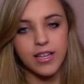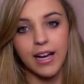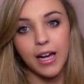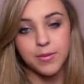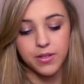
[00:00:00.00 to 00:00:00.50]

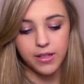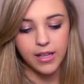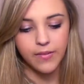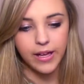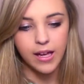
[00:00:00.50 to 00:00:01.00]
absolutely
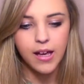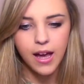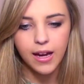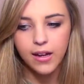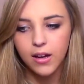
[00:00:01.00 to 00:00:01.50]
love it.
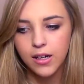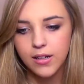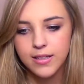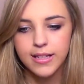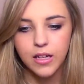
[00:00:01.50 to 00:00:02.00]
And I got it
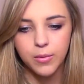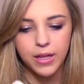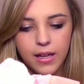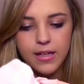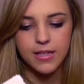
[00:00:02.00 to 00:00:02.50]
on sale
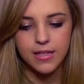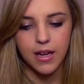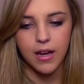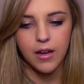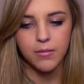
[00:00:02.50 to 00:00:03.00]
because,
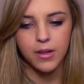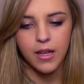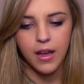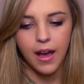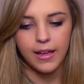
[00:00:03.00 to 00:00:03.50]
I
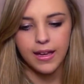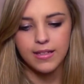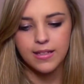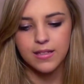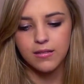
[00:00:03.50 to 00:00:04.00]

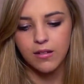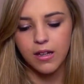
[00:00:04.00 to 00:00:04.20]
guess,